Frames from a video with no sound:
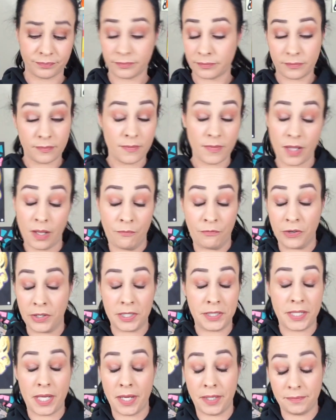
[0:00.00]
I'm
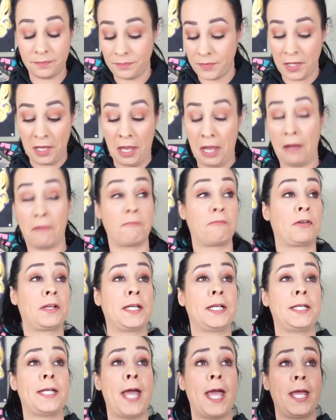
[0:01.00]
freaking dying. I'm
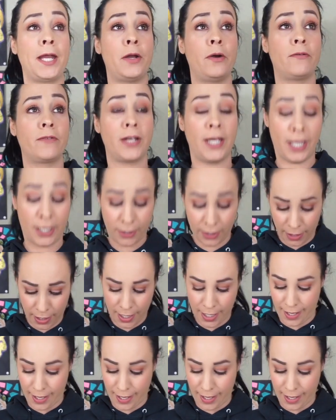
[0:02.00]
freaking dying over here.